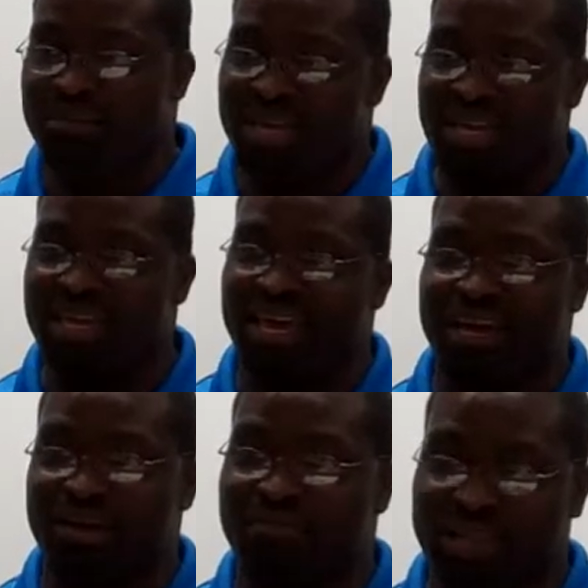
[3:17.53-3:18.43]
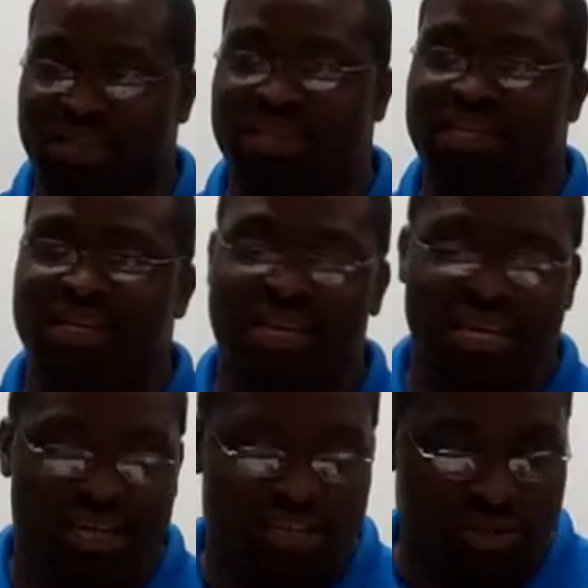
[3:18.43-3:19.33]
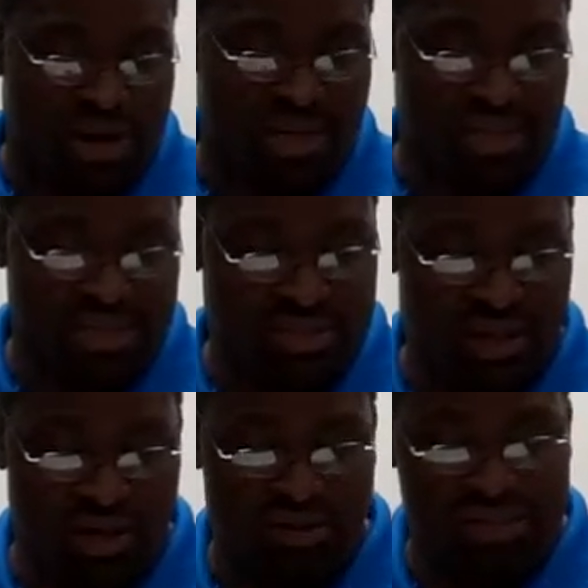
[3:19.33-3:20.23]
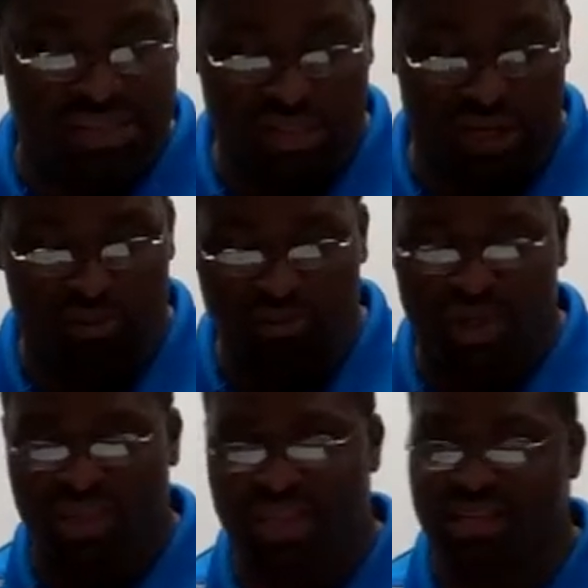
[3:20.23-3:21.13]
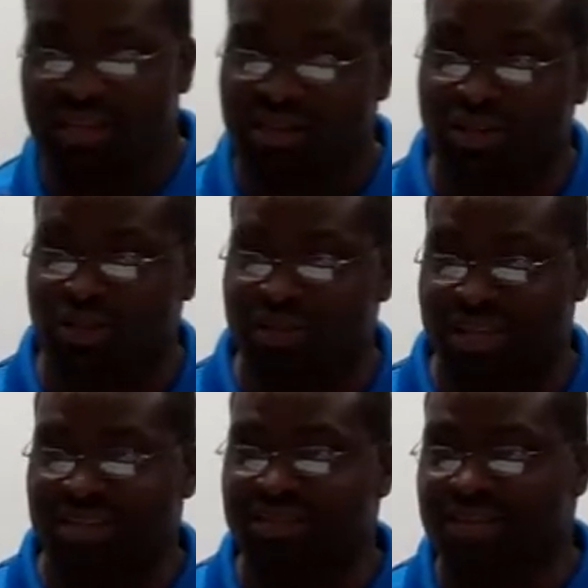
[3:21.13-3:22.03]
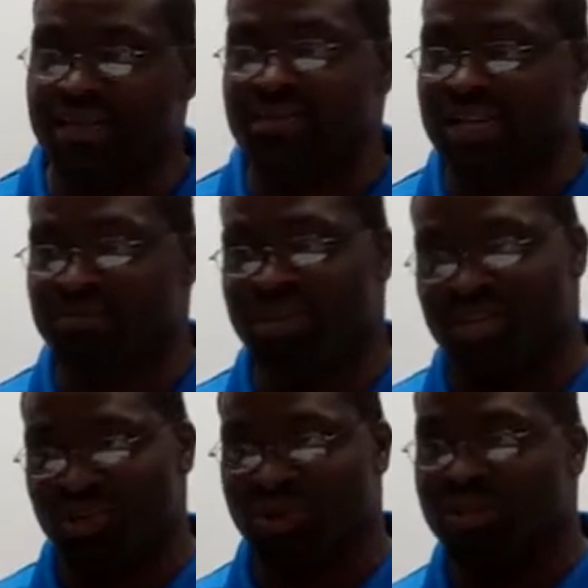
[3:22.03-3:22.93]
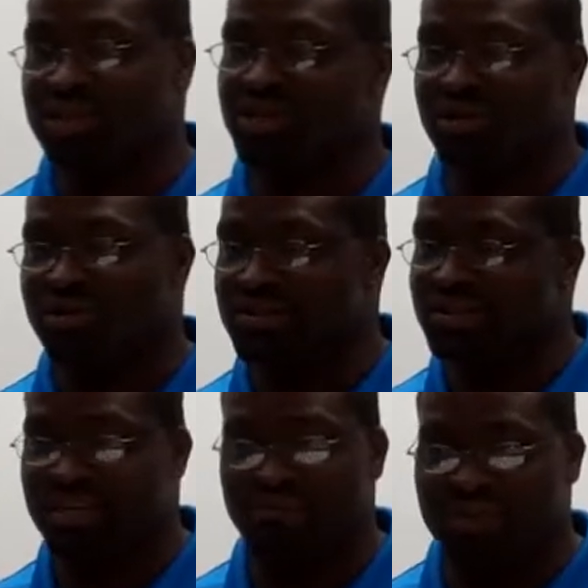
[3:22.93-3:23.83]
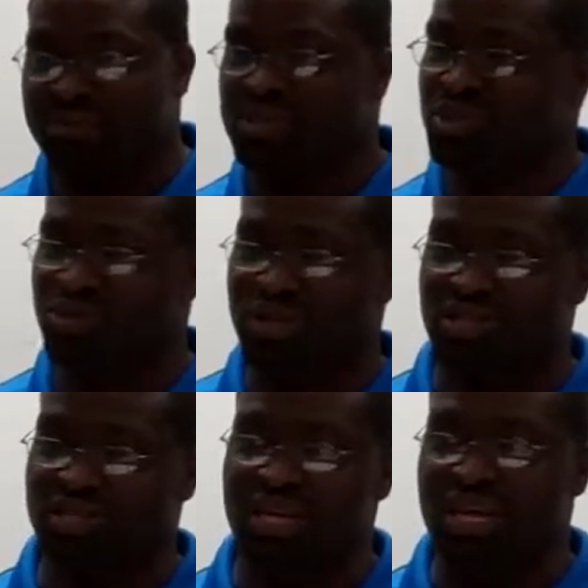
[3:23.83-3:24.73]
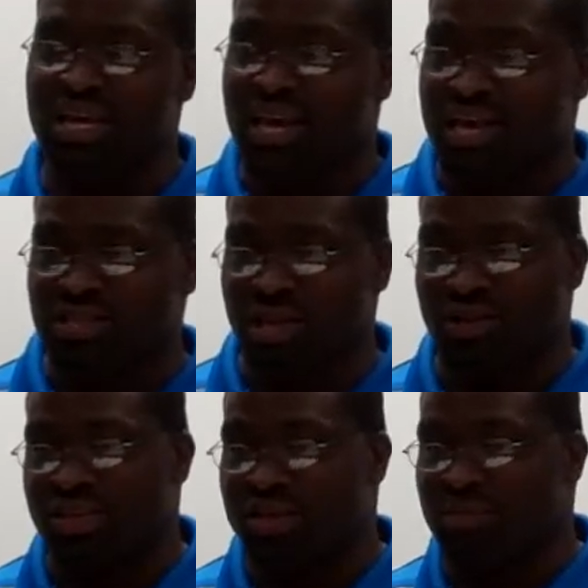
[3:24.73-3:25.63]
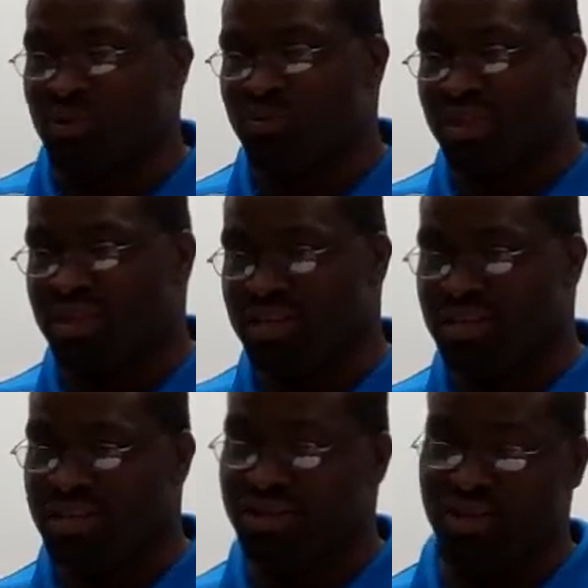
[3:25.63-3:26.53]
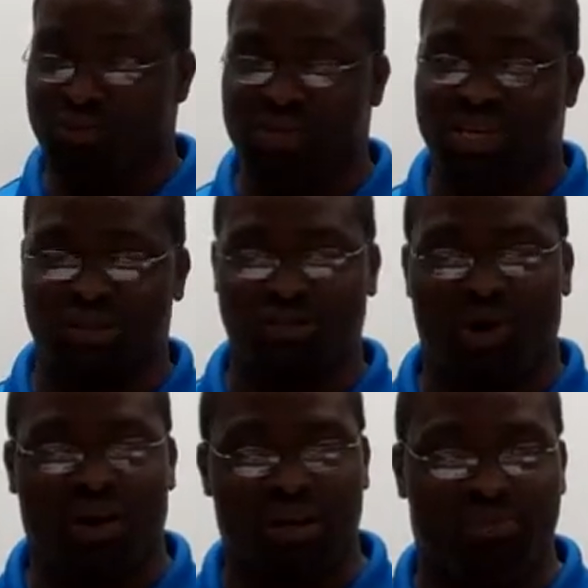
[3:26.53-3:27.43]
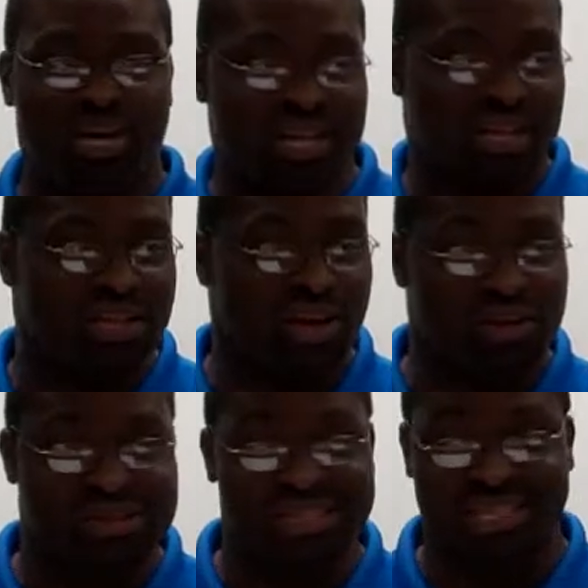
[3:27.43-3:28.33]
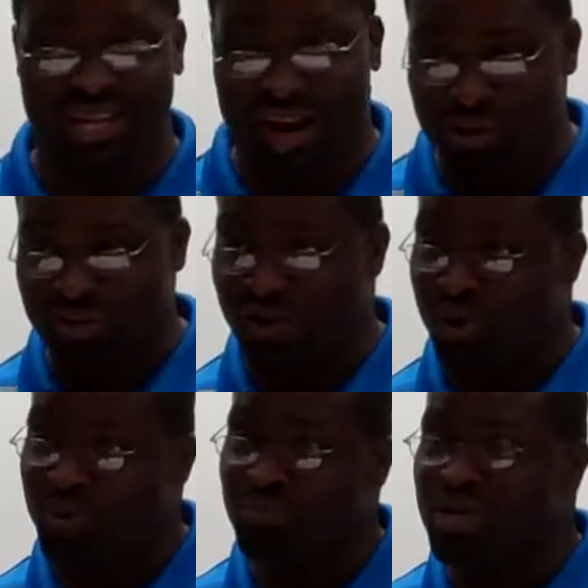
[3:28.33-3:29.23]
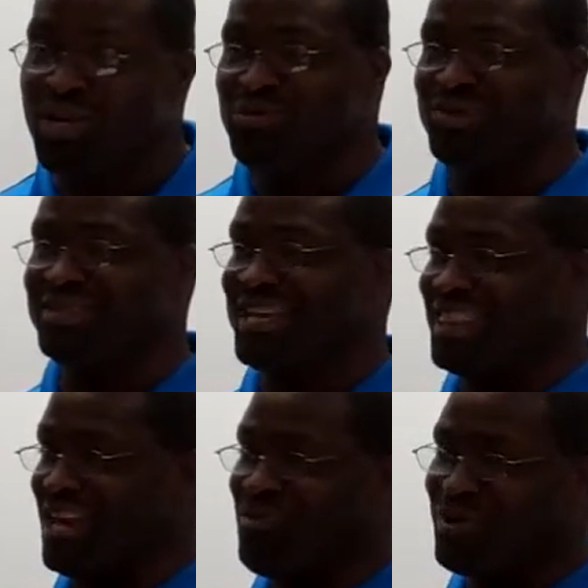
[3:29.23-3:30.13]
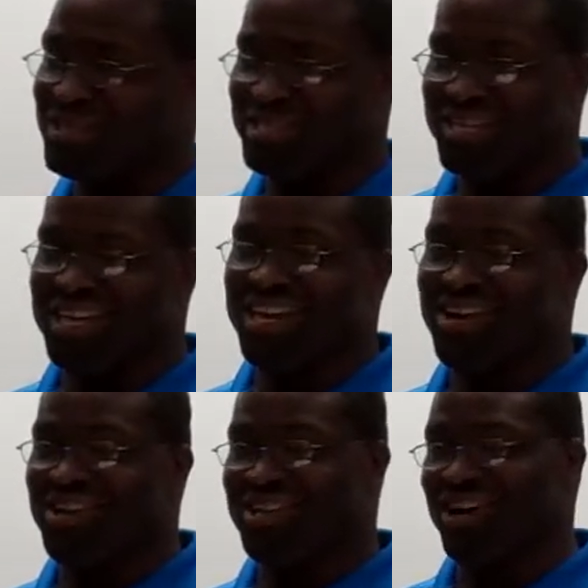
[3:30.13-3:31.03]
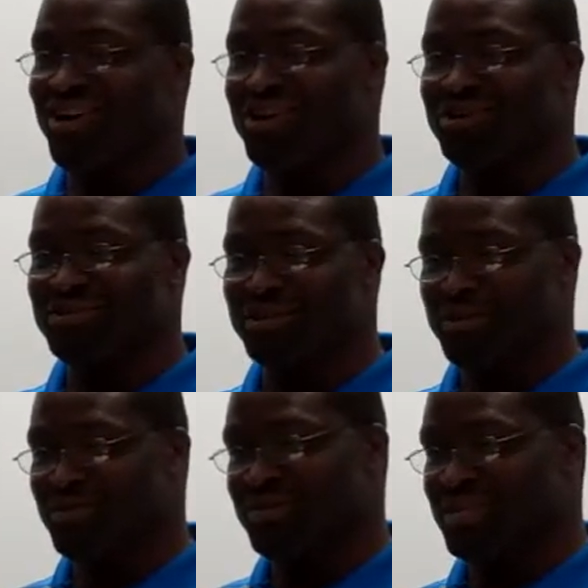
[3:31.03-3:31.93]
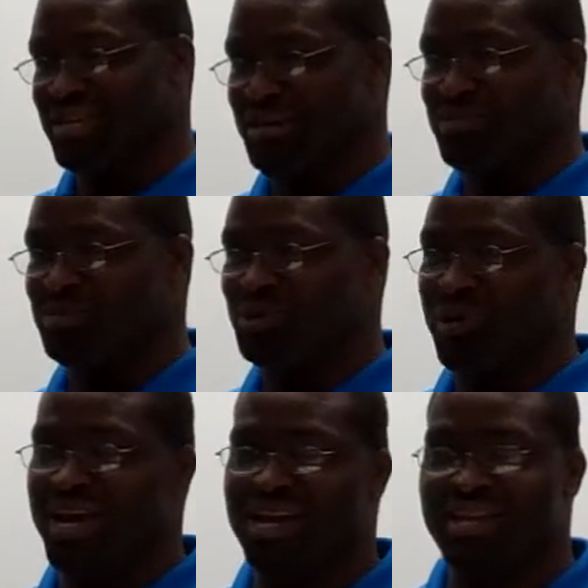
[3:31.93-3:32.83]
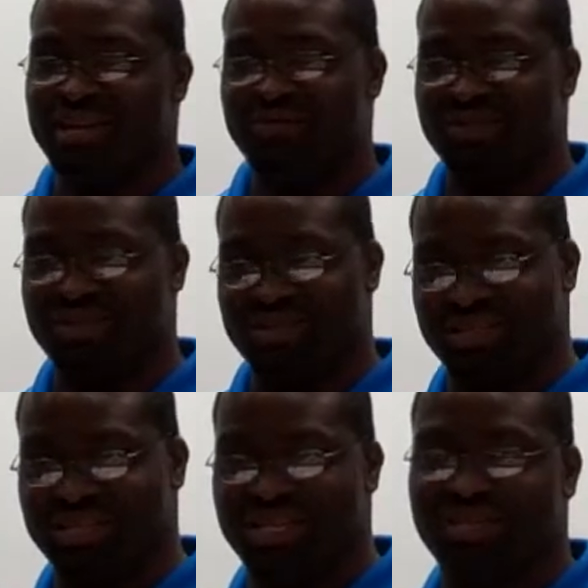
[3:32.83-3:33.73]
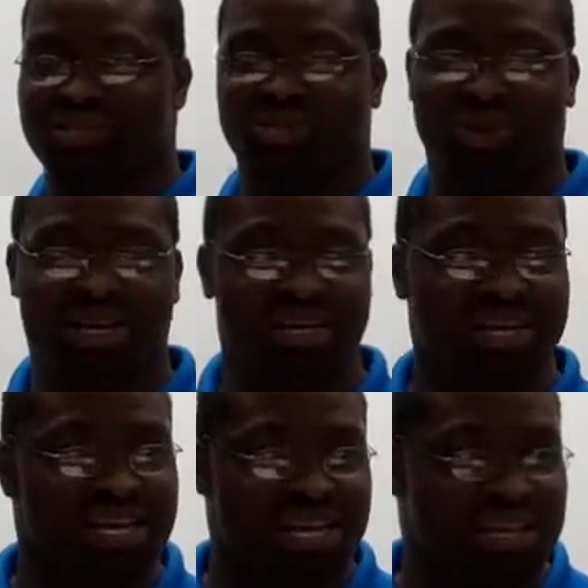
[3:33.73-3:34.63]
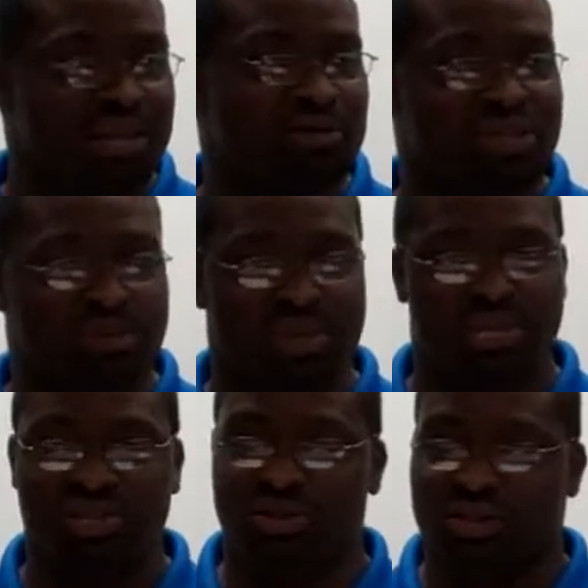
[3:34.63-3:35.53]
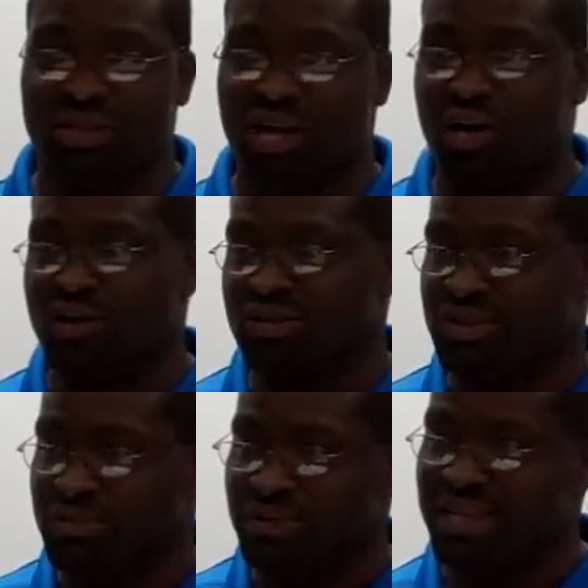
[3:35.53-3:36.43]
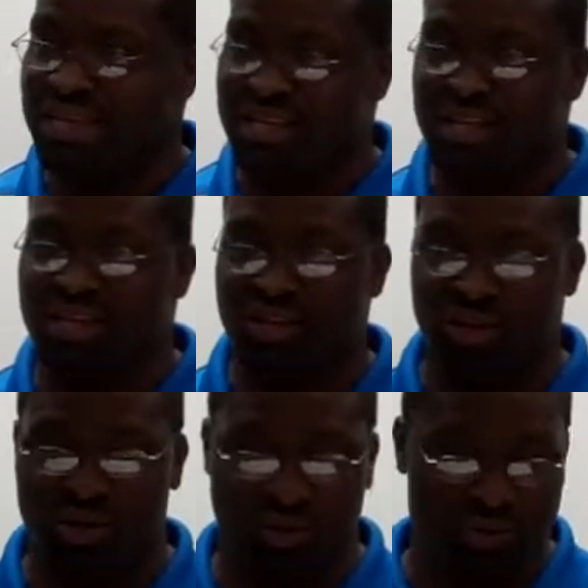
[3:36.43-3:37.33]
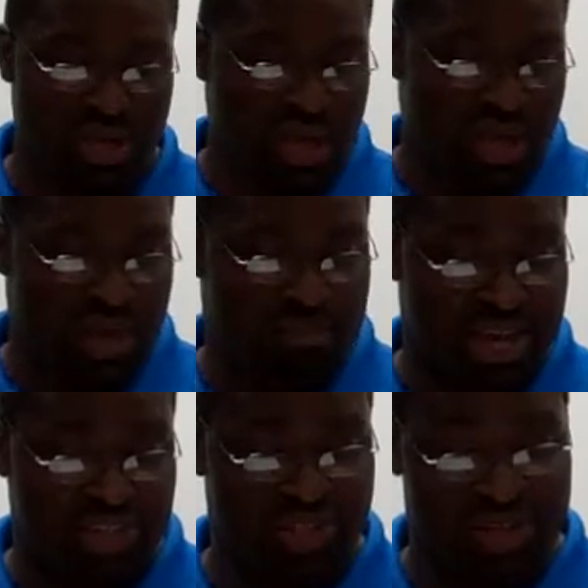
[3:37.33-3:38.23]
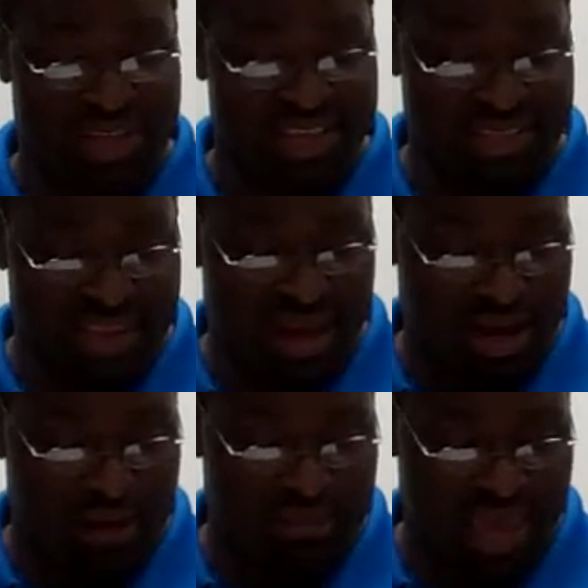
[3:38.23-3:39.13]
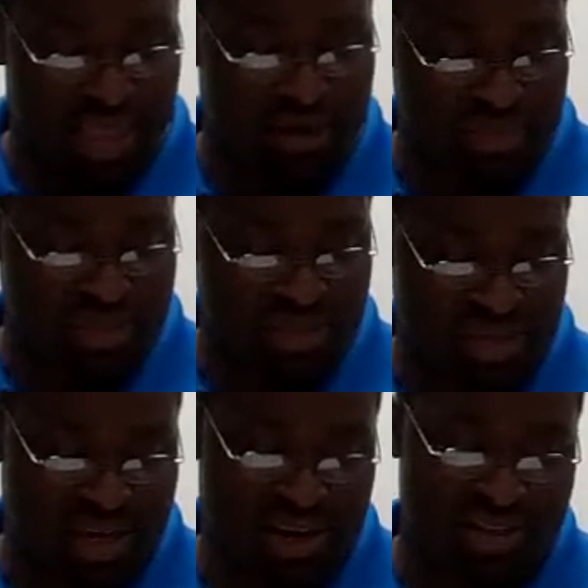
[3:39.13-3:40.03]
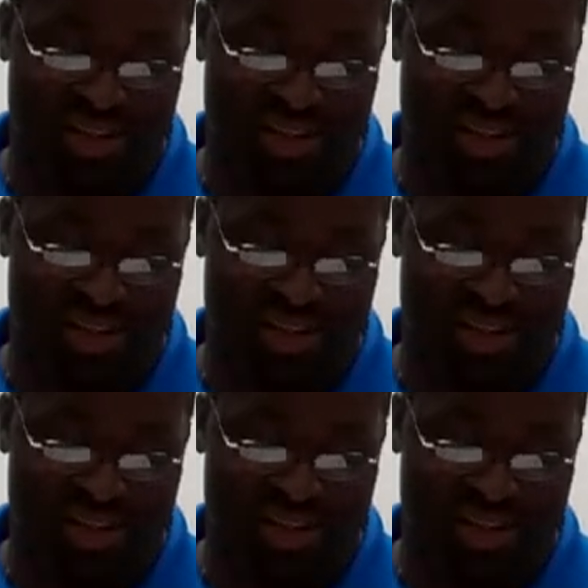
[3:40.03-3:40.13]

I mean, he had completely trained these dogs and told them what they needed to do. And at the same time, he had trained the girls and given them instruction and taught them on what they needed to do because part of bringing the dogs into our home was that they were to take care of the dogs, they was to keep them trained, they was to continue the training, and they was to make sure the dogs knew what they needed to do and make sure they um, got up and took care of the